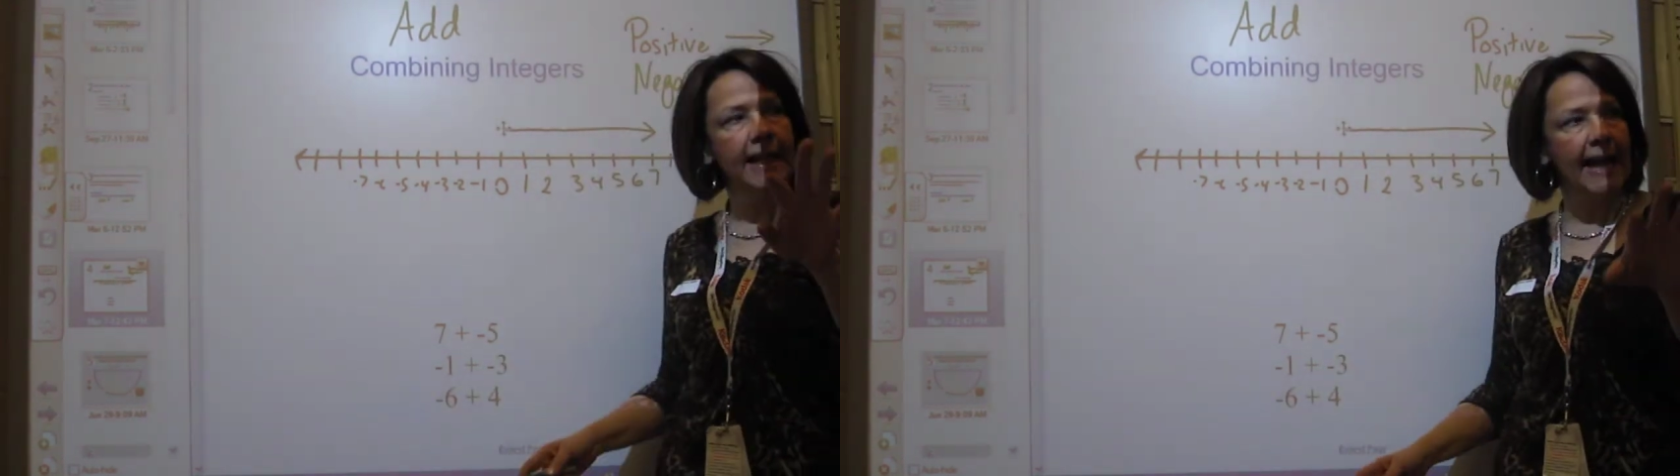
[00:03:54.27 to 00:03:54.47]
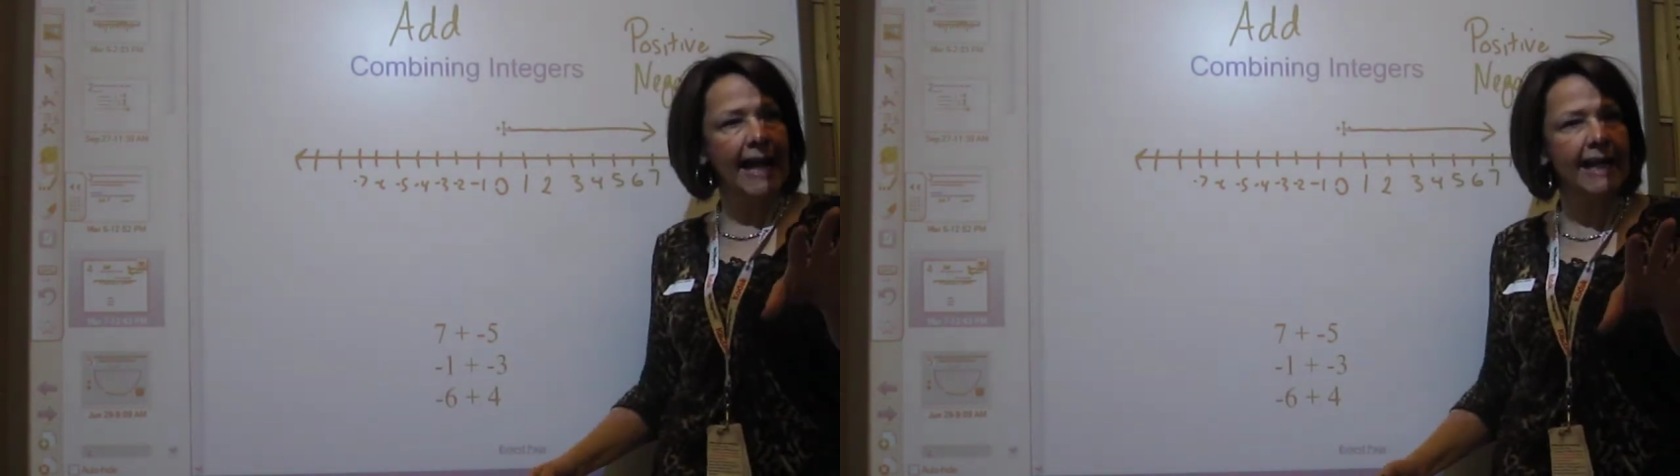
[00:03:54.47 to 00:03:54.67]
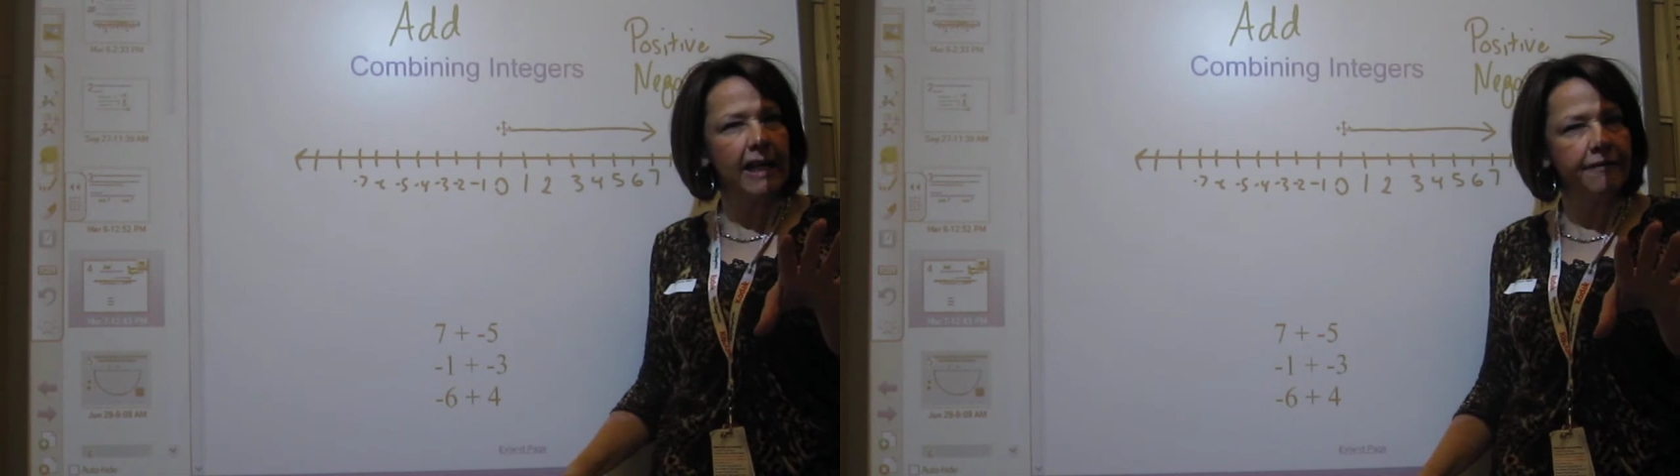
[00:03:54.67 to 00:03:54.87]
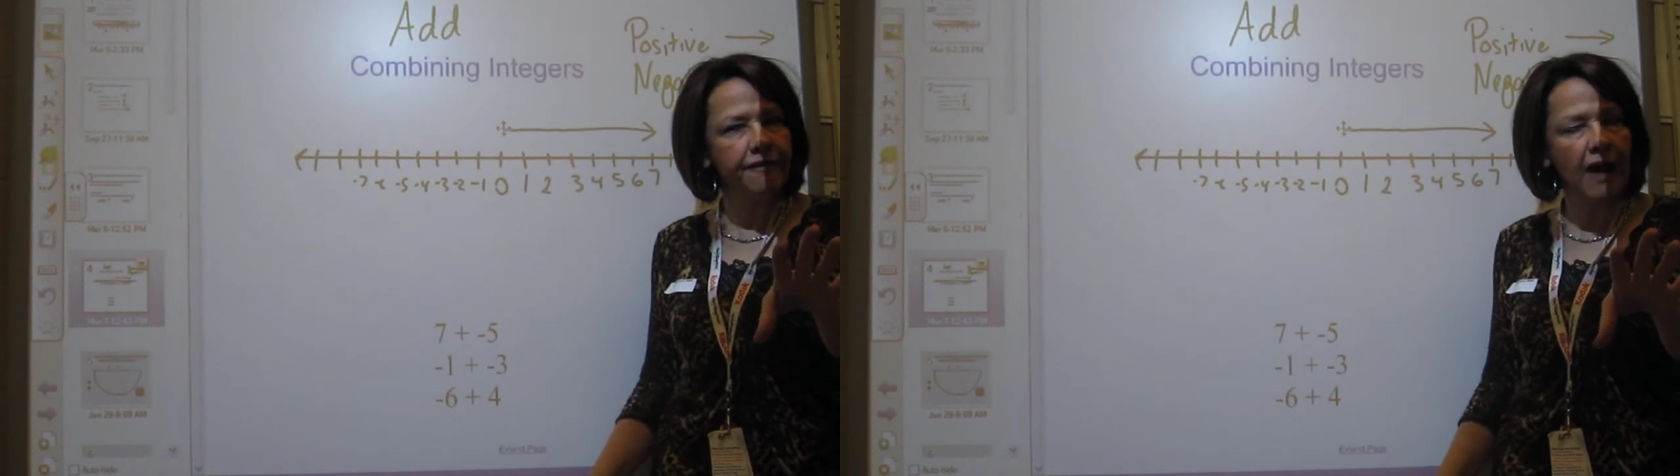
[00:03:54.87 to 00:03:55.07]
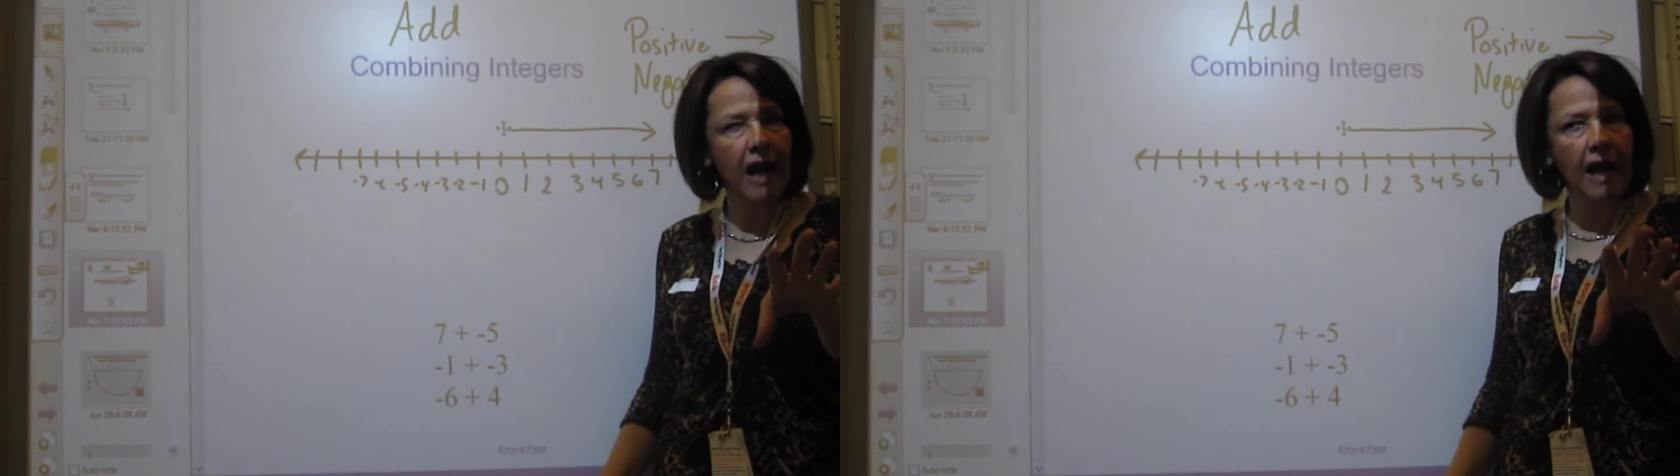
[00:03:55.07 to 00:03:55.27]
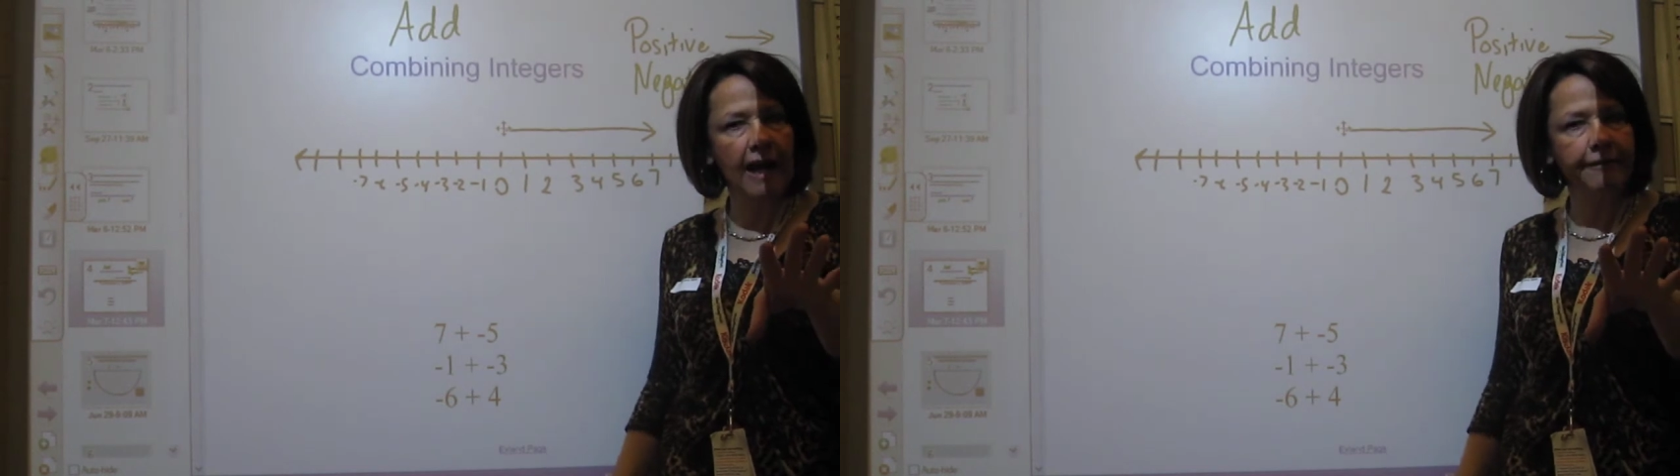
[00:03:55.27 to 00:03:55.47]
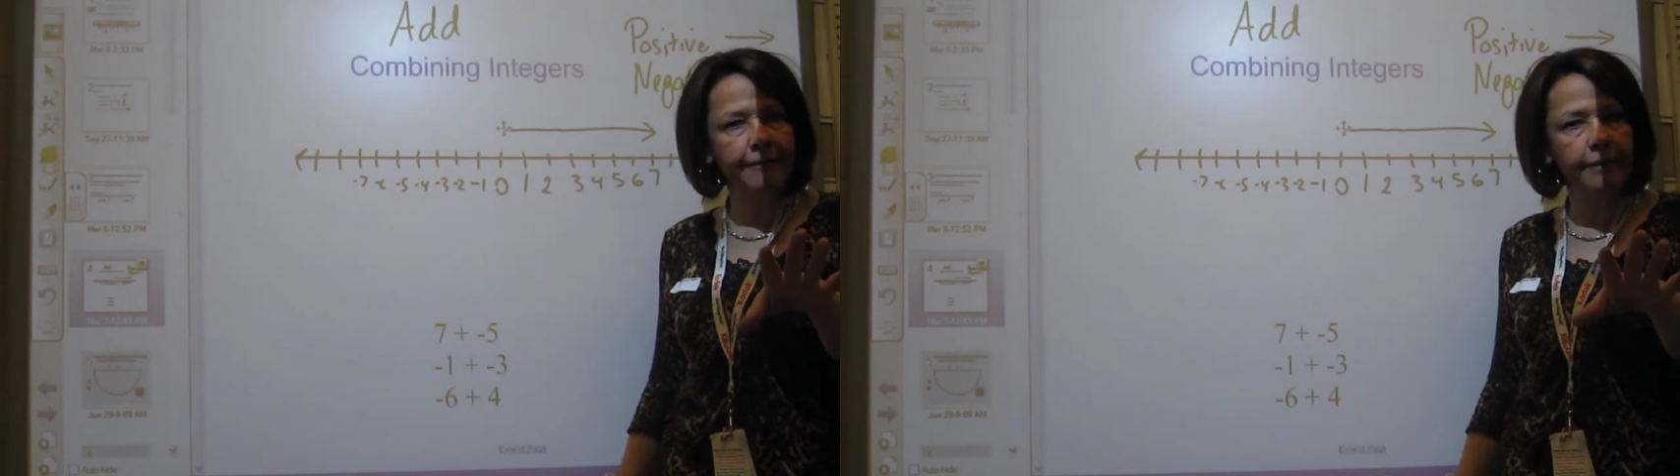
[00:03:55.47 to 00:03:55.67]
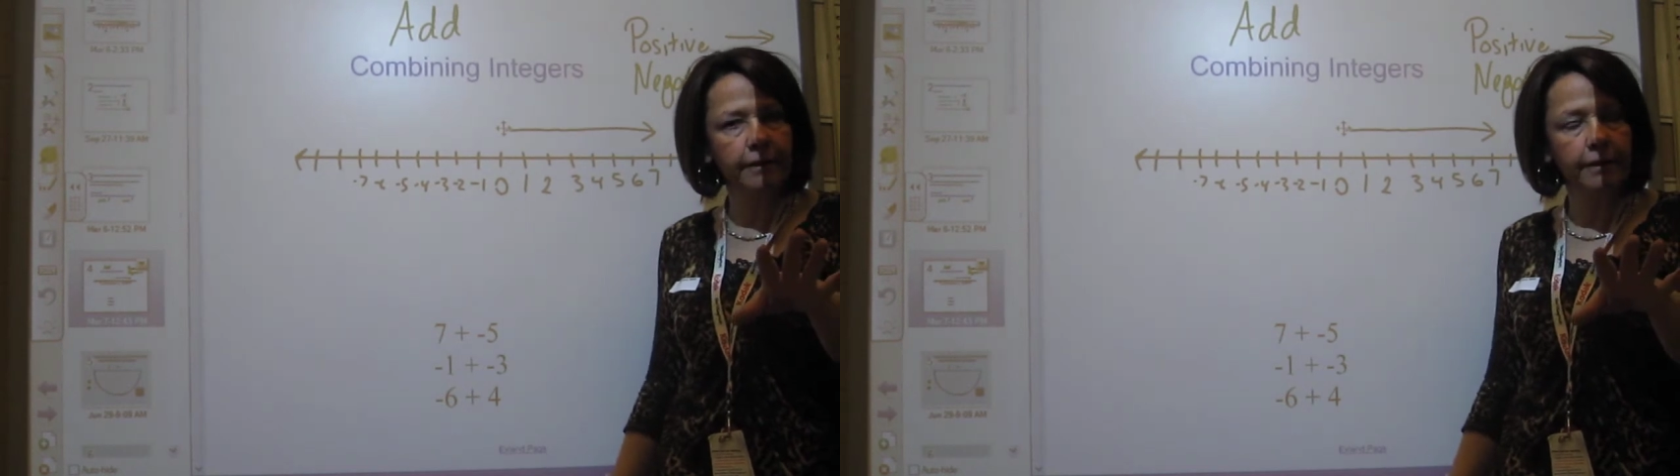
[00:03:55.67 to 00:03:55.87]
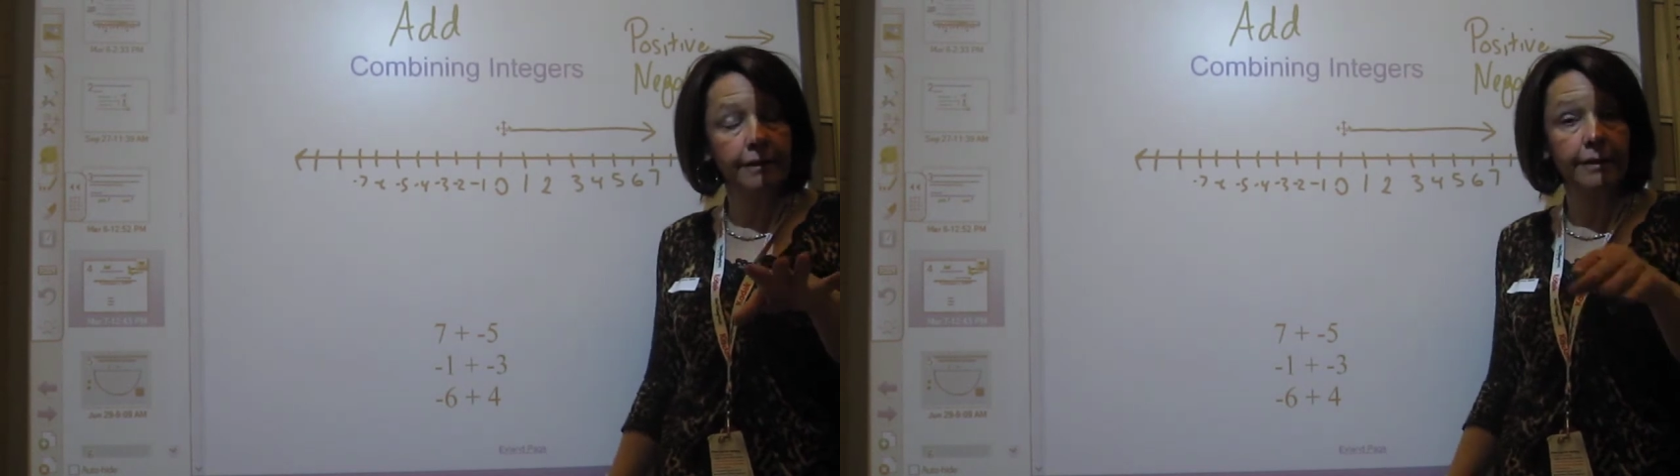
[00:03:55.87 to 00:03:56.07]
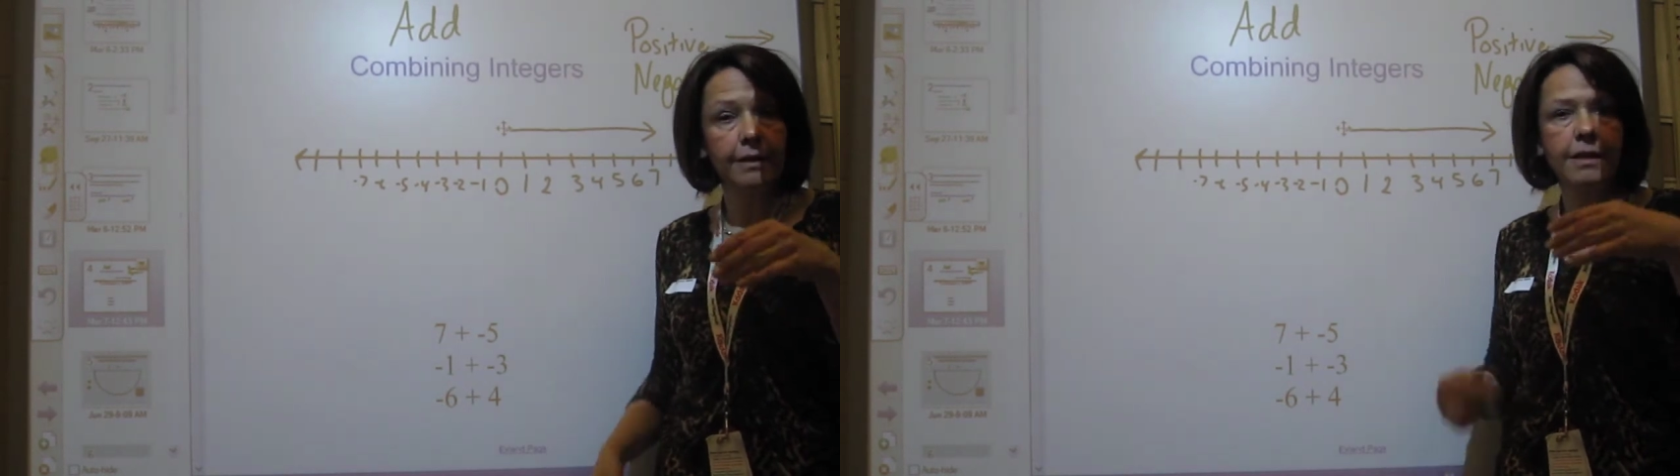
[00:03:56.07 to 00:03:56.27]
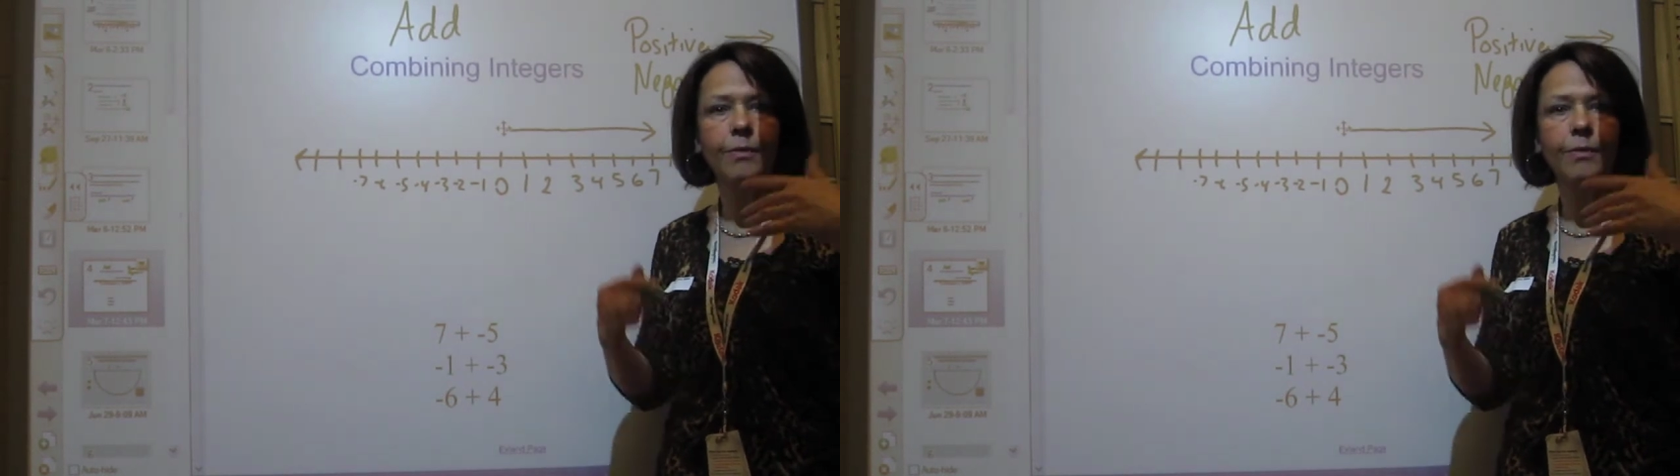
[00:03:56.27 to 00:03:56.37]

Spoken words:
-5. So